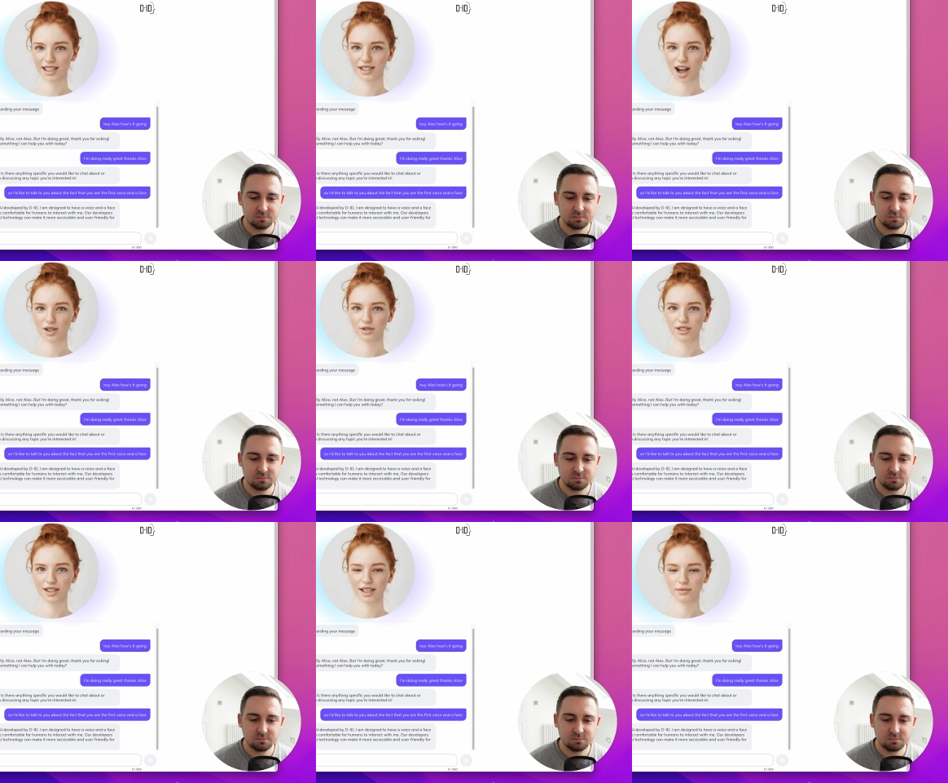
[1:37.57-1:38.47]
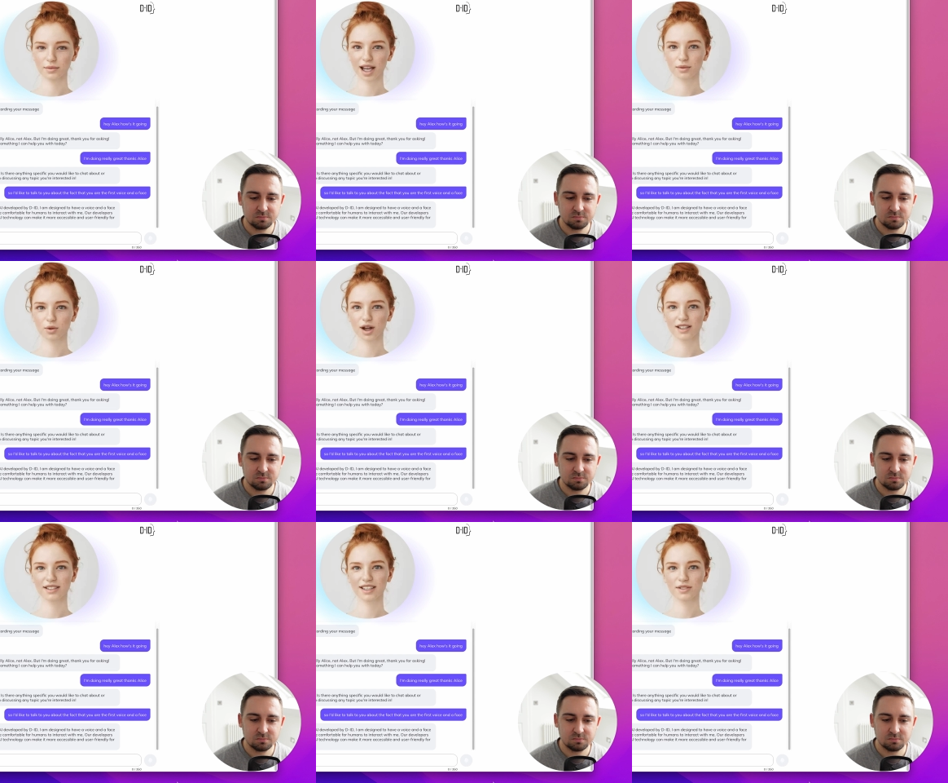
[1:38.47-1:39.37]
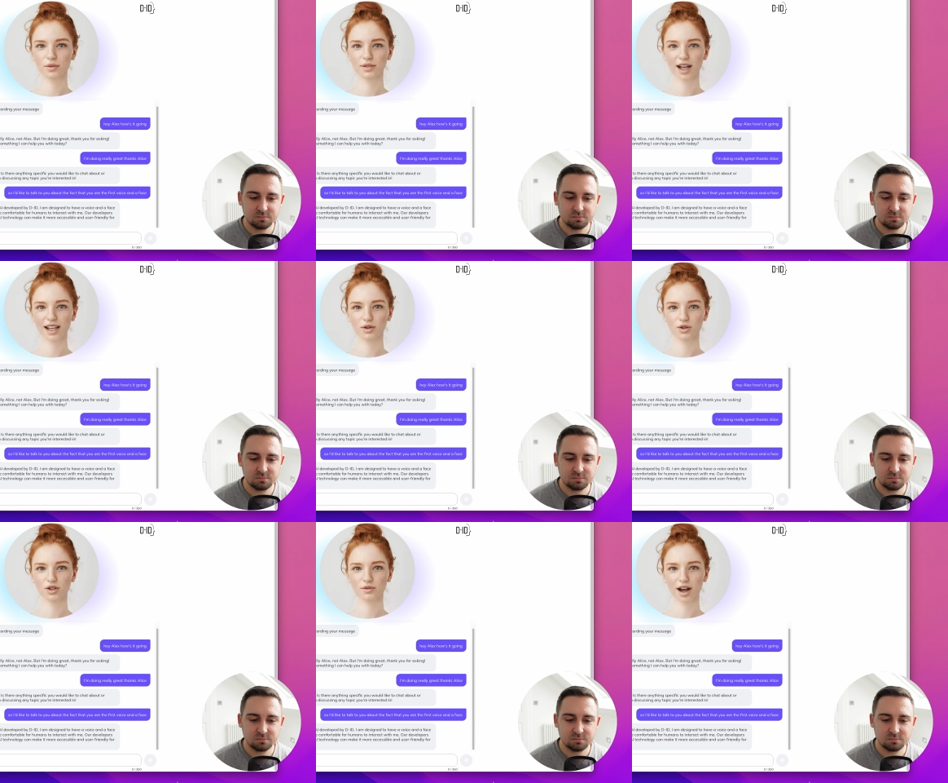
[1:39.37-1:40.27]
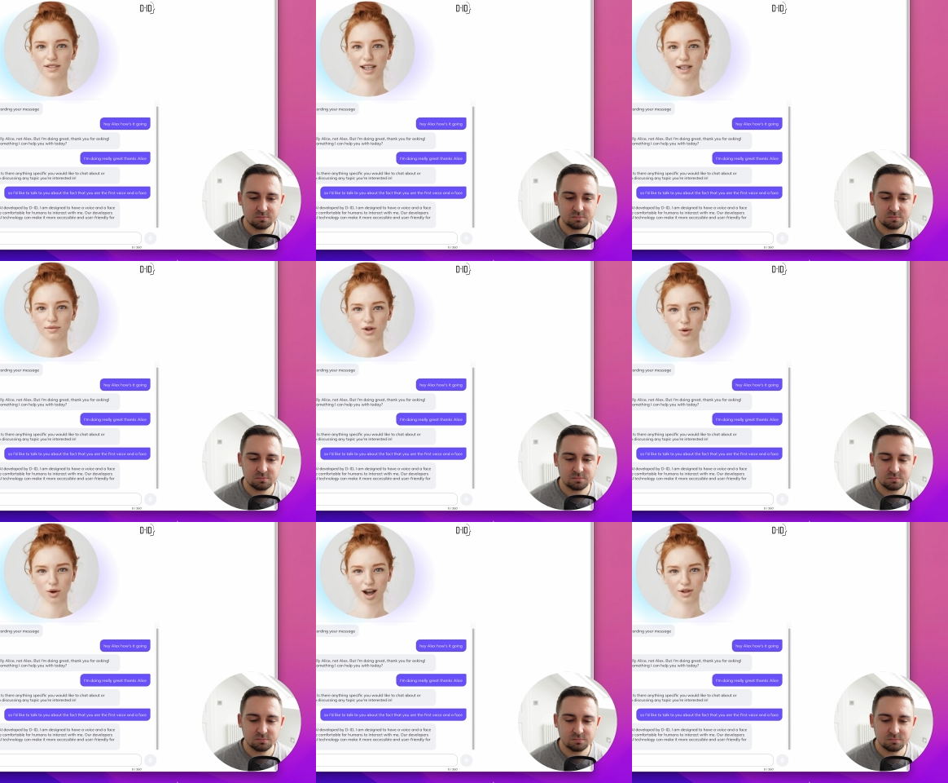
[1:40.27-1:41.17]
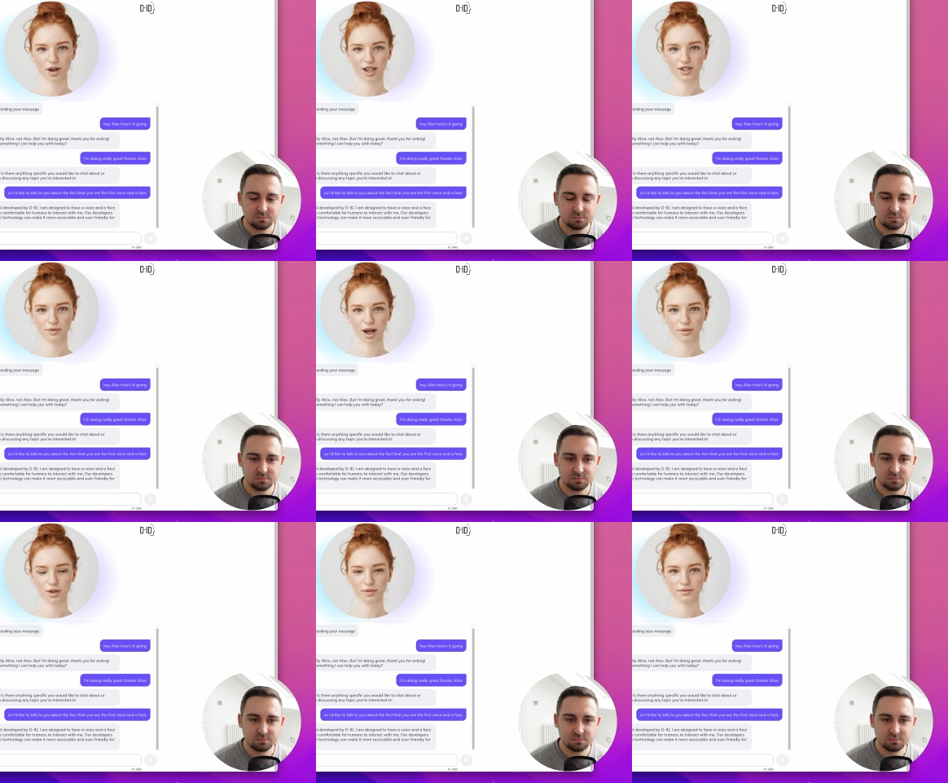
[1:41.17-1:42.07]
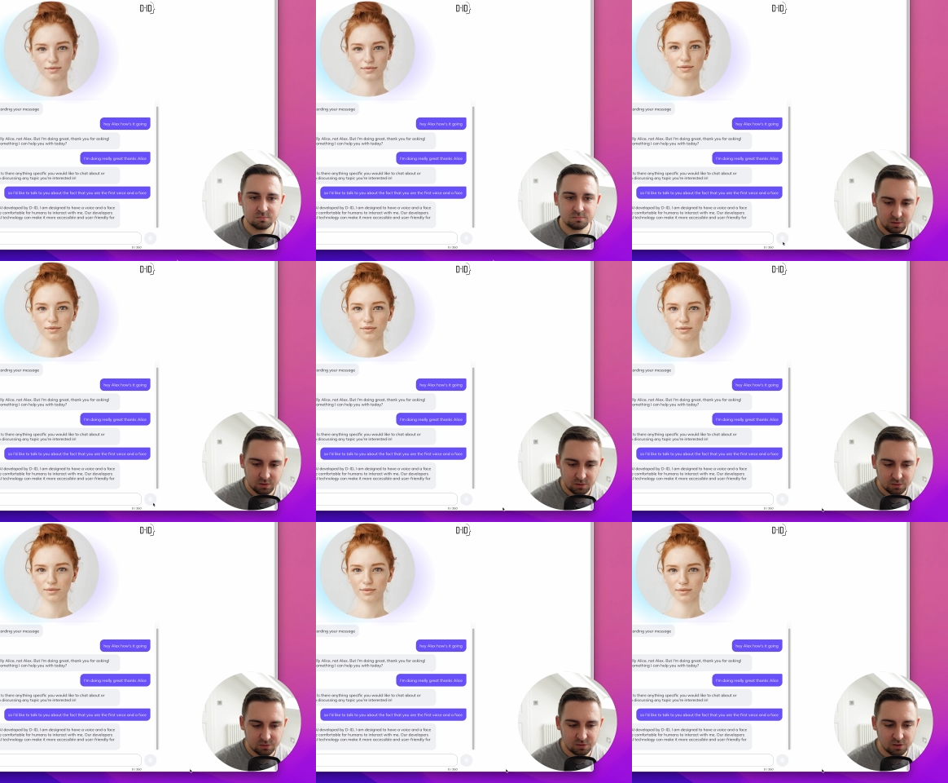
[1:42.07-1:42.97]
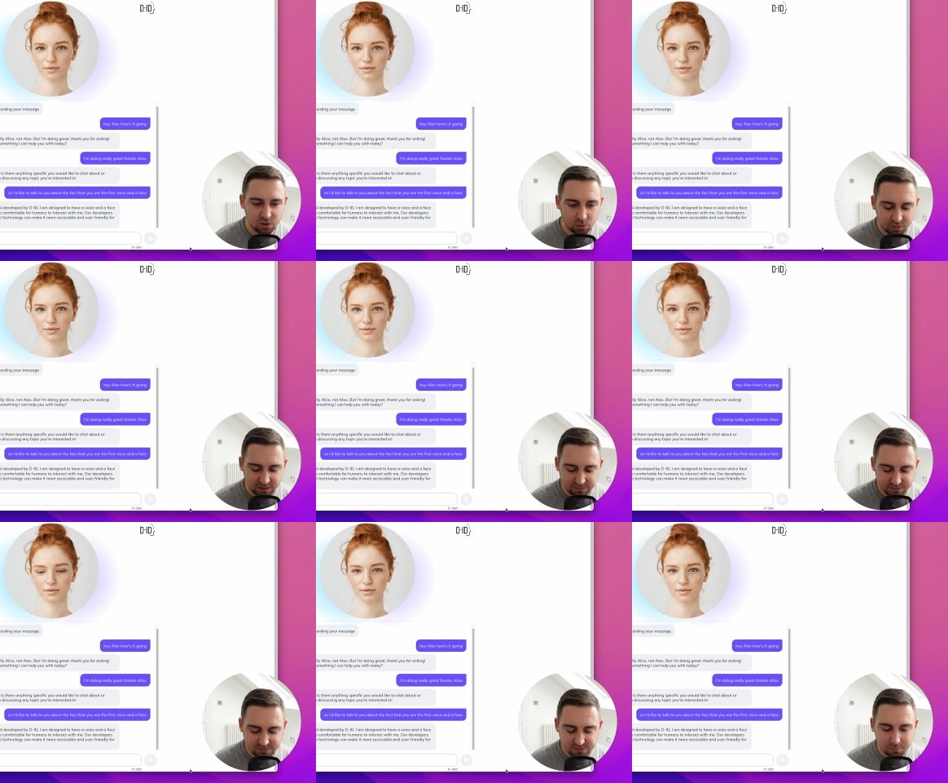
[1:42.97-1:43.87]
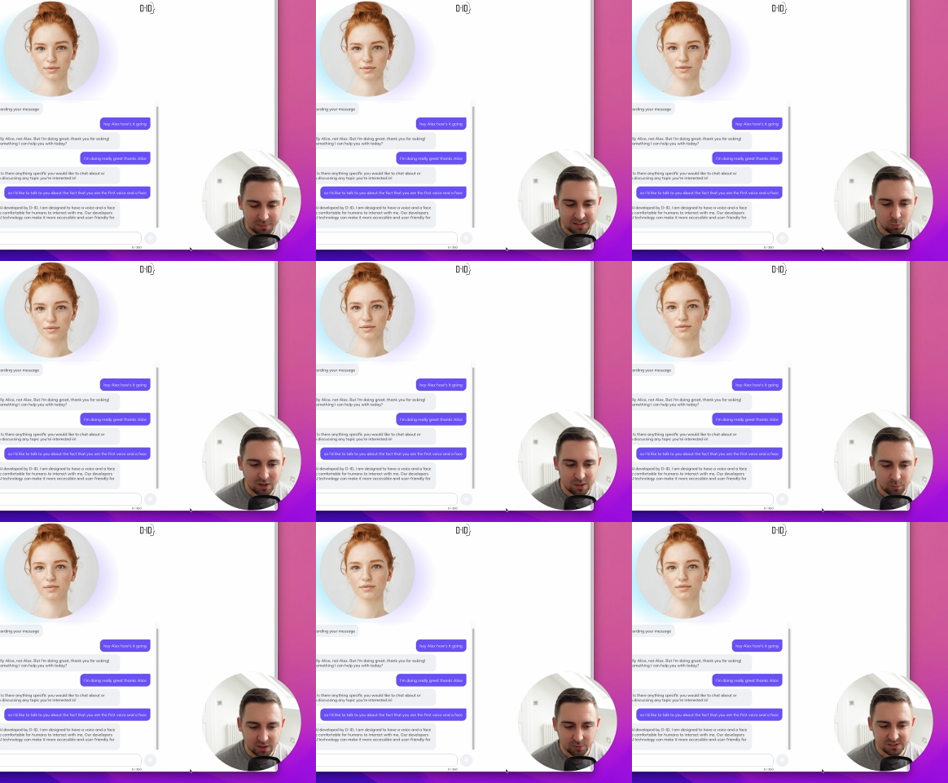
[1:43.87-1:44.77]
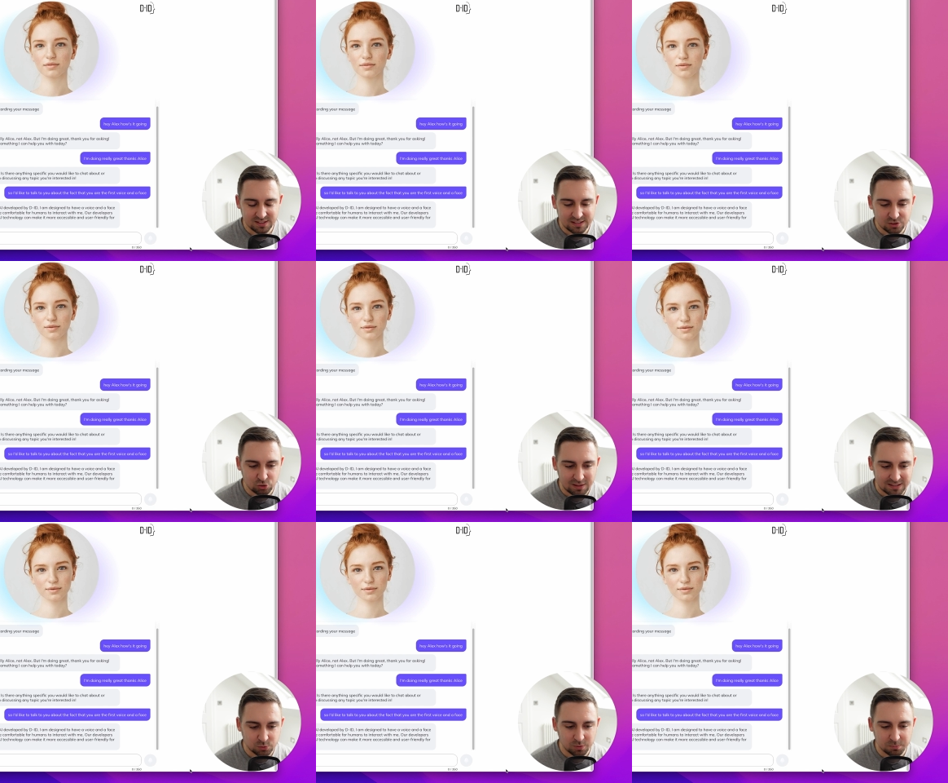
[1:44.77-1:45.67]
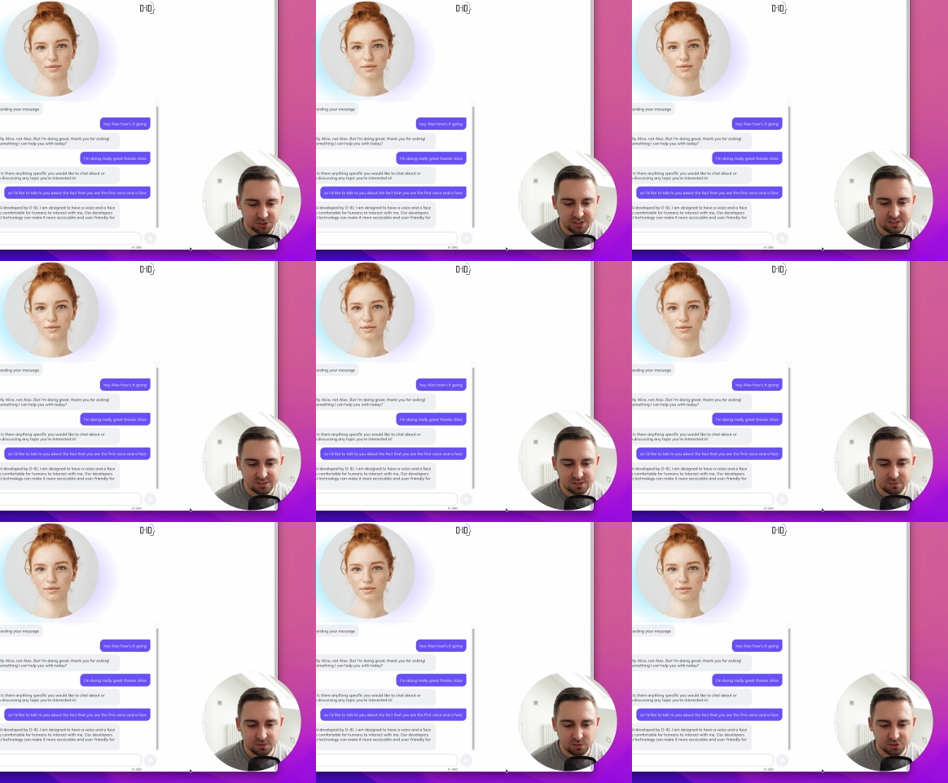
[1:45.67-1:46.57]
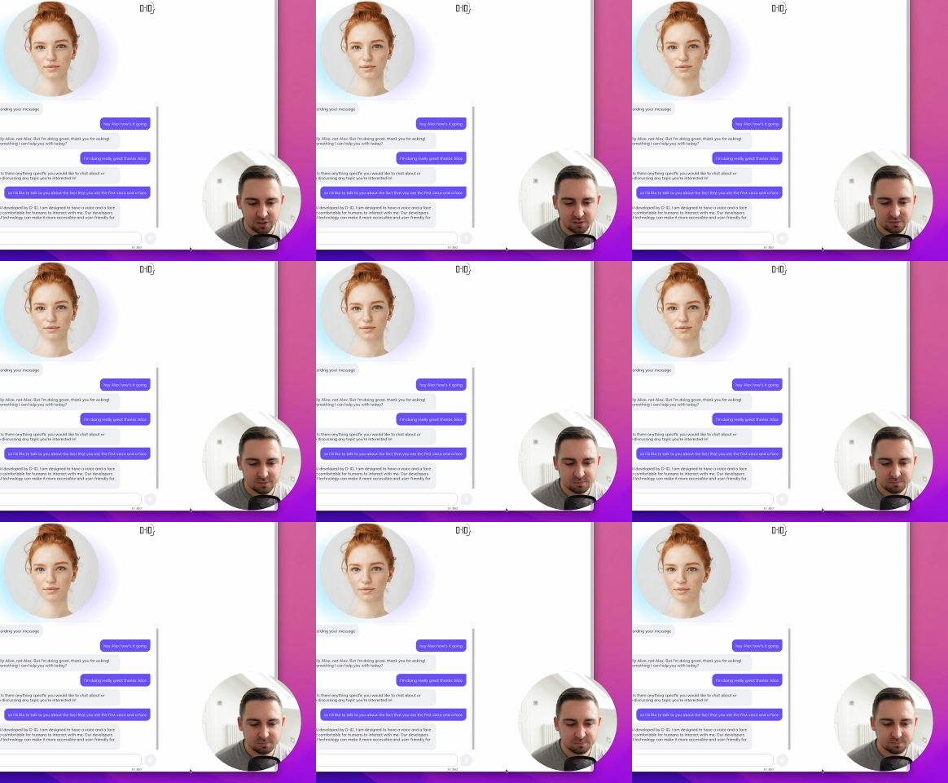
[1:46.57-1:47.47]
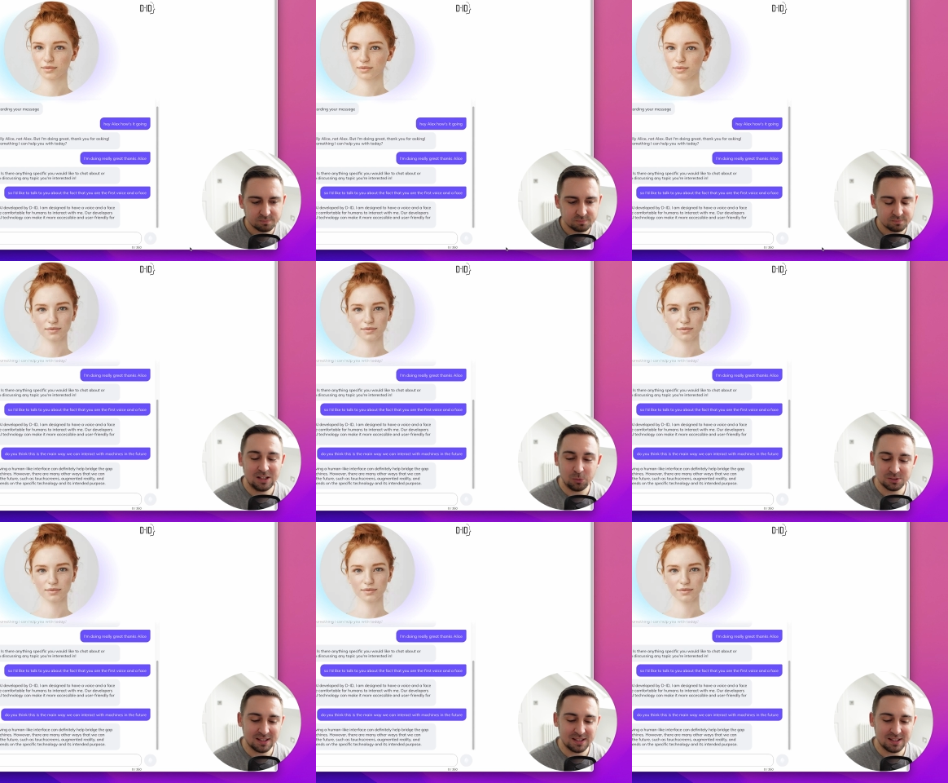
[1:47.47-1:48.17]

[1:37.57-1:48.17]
Speaker 1: technology can make it more accessible and user-friendly for a wider range of people.
Speaker 2: Do you think this is the main way we're going to interact with machines in the future? Now I'm